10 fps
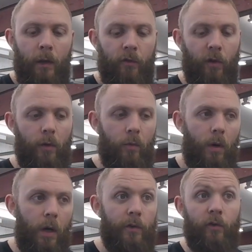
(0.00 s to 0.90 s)
so
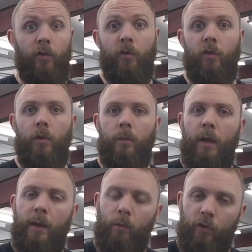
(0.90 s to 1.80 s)
I just assumed
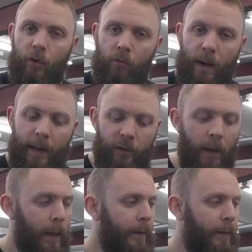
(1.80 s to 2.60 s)
that it was correct.